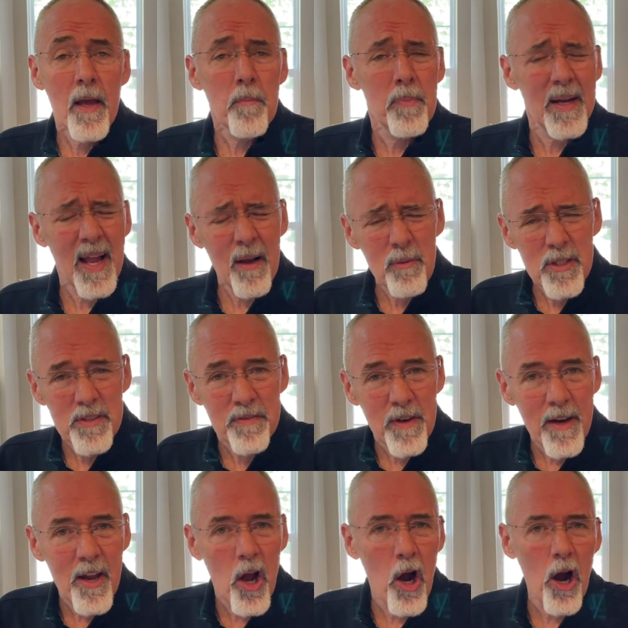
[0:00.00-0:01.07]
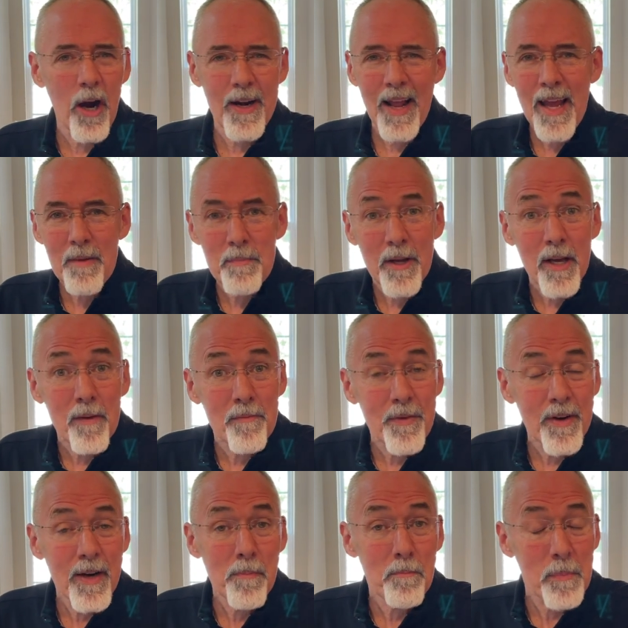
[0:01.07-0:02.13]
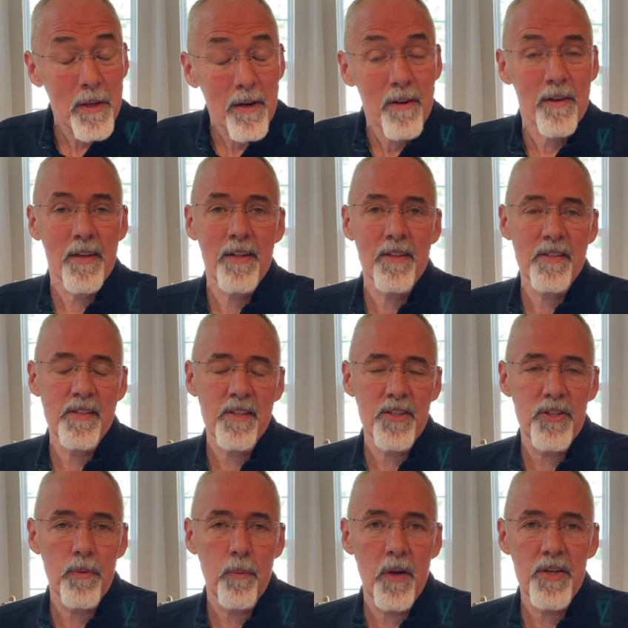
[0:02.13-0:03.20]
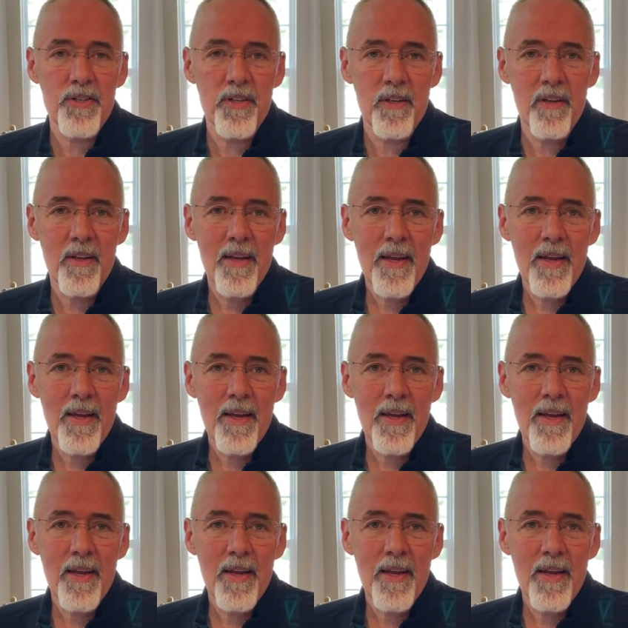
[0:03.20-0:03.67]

But I was very hard. I had become very bitter in the situation.